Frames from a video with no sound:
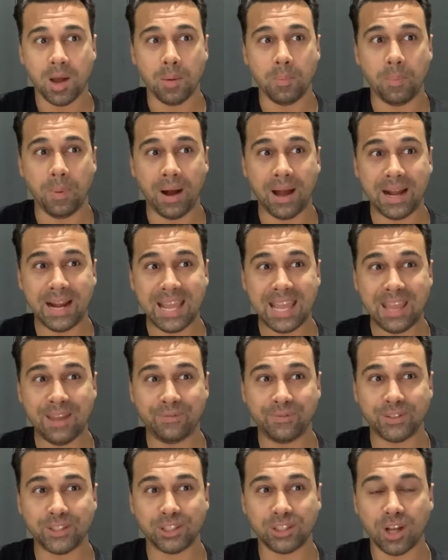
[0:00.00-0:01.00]
But if
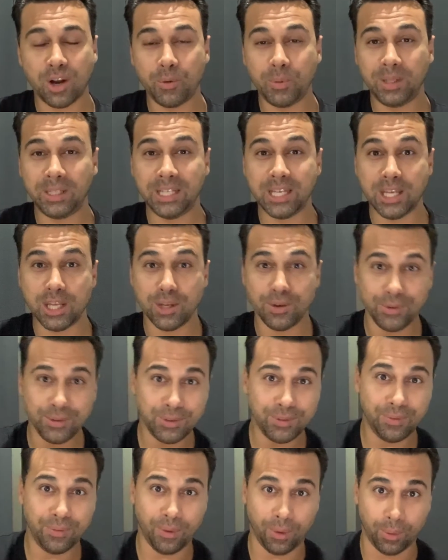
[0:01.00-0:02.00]
it's not really
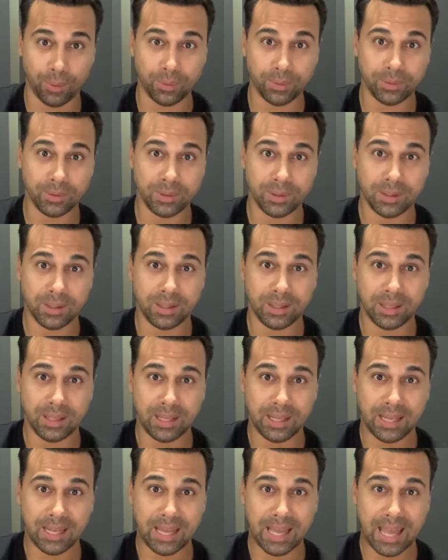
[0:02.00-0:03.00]
useful,
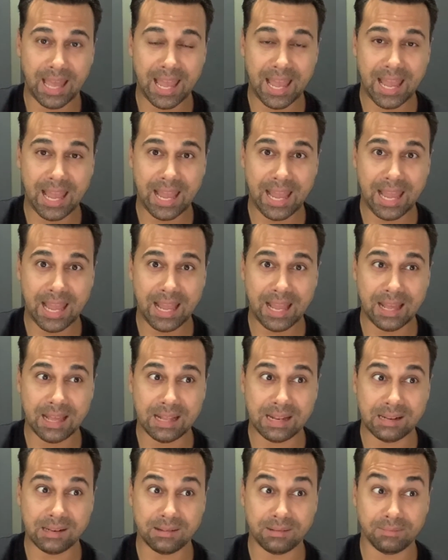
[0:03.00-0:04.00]

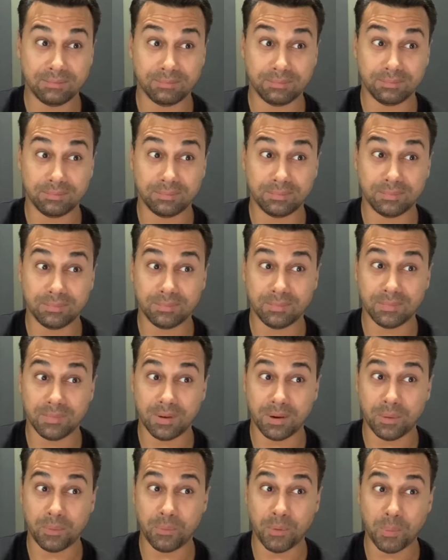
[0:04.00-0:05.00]
and
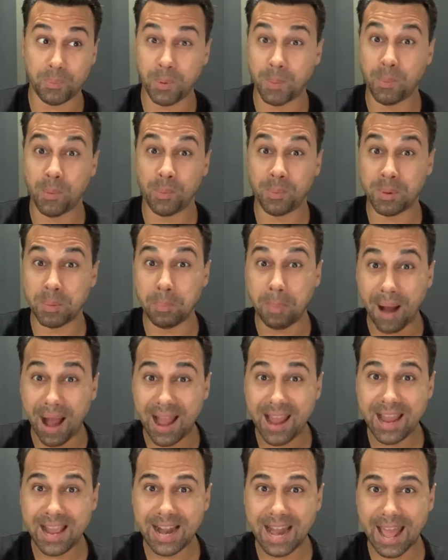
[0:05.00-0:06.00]
will people be
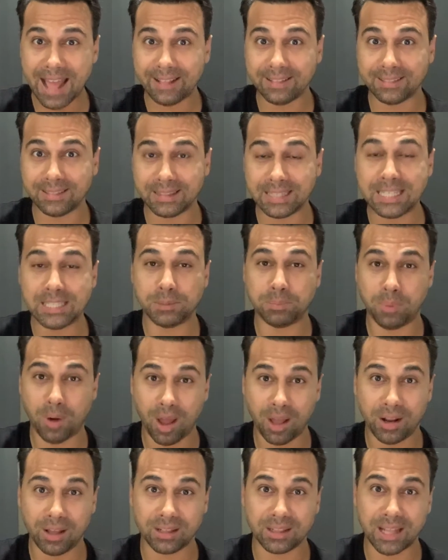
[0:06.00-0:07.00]
buying this
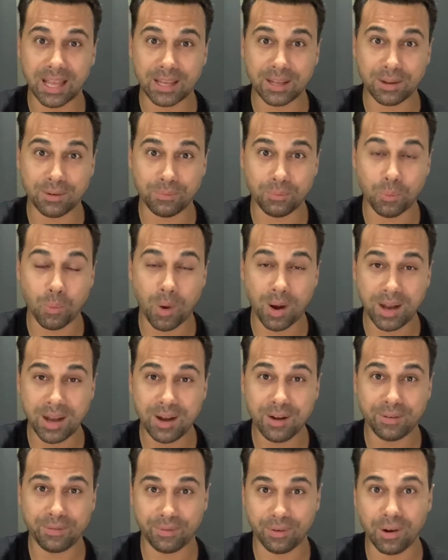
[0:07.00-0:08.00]
product like in 1
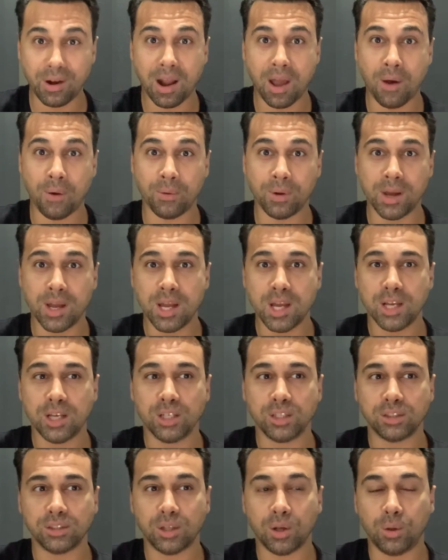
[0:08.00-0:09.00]
year from now?
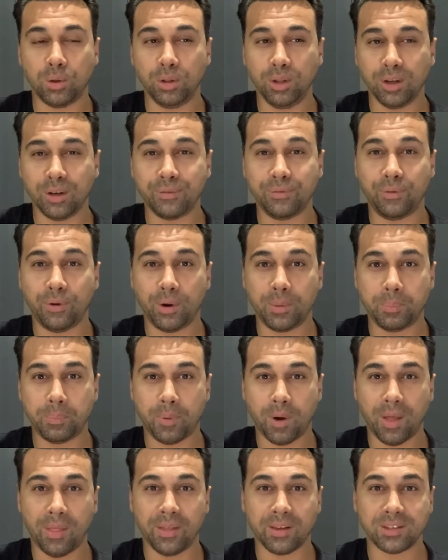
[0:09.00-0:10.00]
So look for
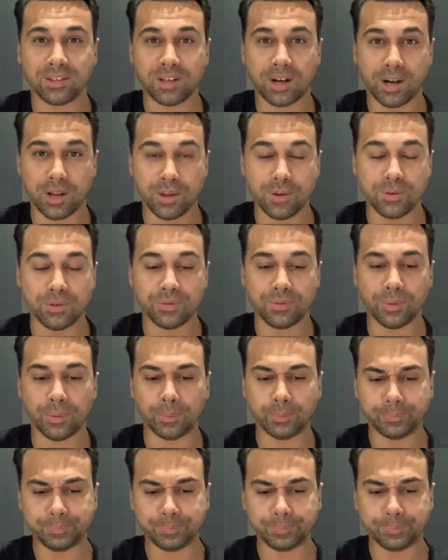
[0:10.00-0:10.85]
products that are useful.